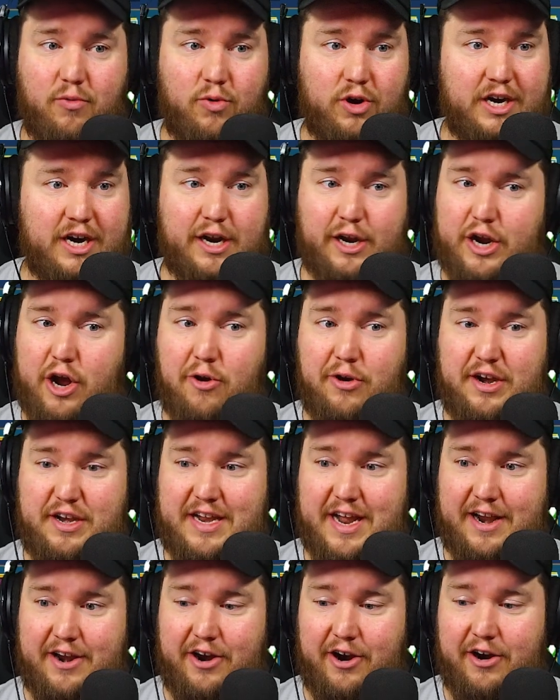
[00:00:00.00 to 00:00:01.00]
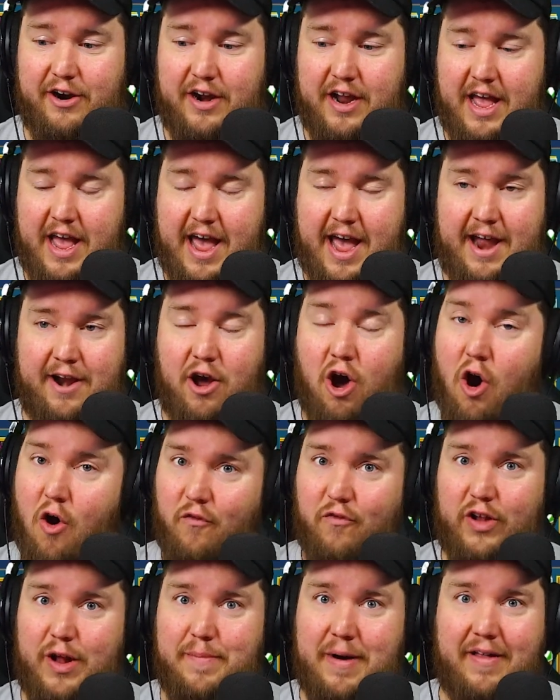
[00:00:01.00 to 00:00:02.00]
We're going to go to dinner, and
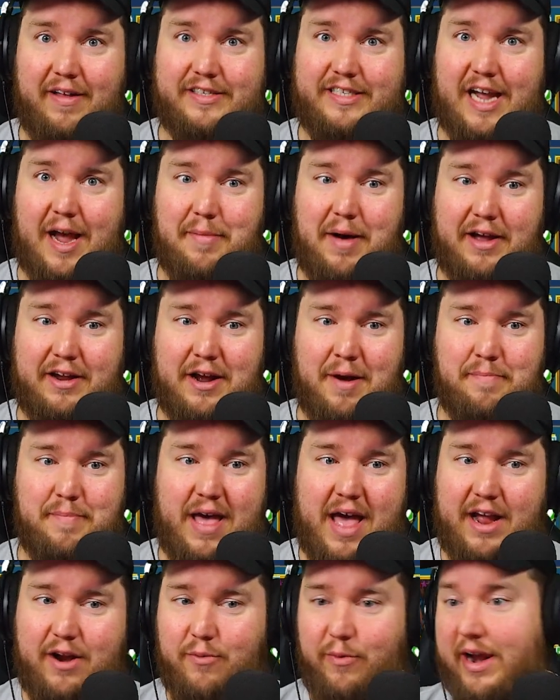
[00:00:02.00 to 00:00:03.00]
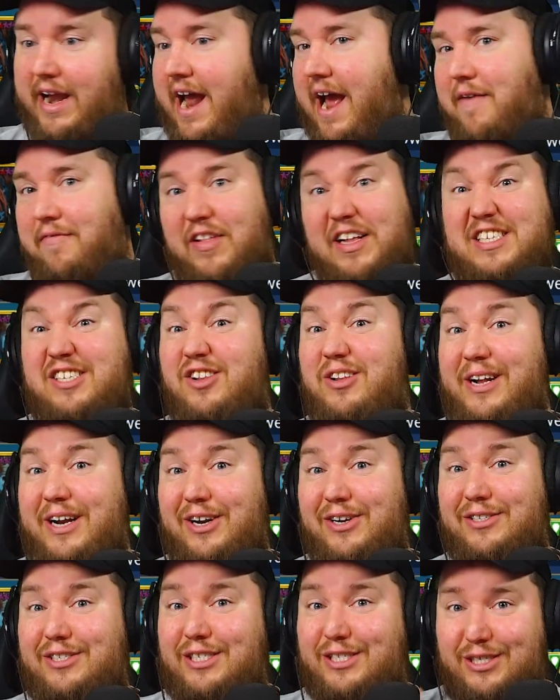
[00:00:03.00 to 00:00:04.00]
hopefully by the time I come back, we have this
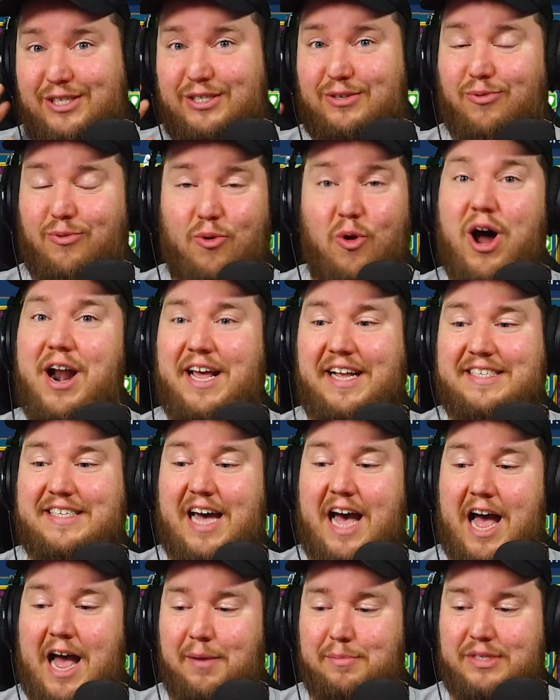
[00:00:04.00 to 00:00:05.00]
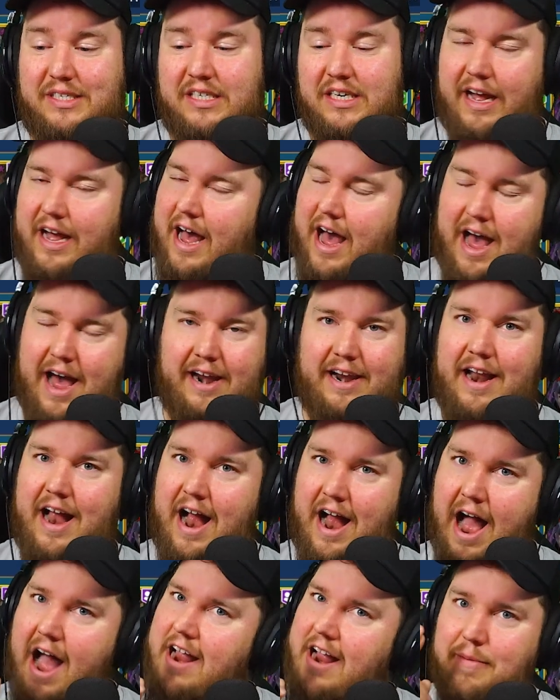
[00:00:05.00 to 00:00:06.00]
cleared 20 times.
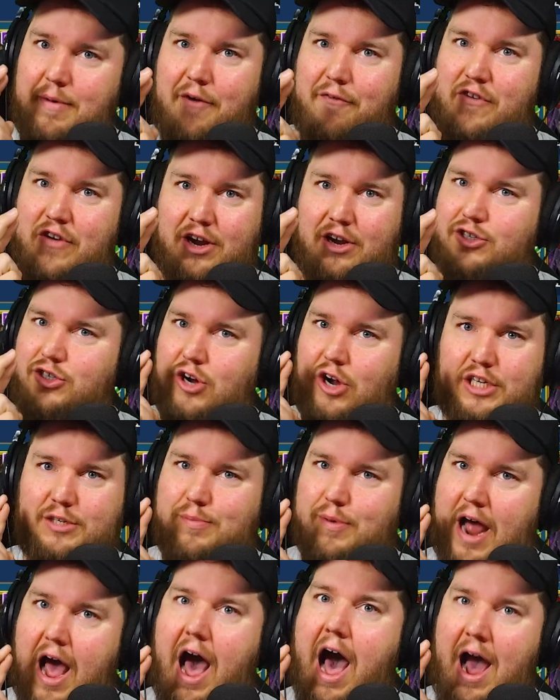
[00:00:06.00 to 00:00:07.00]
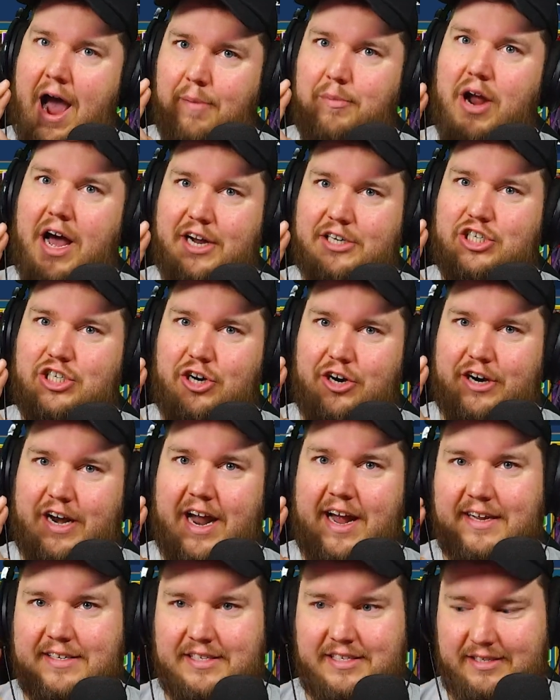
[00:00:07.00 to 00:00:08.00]
I got my fingers crossed, but I'm not sure,
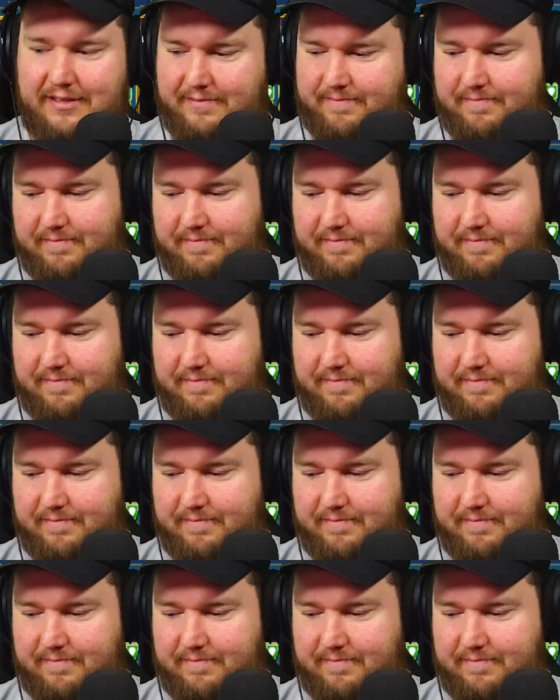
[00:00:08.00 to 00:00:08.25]
guys.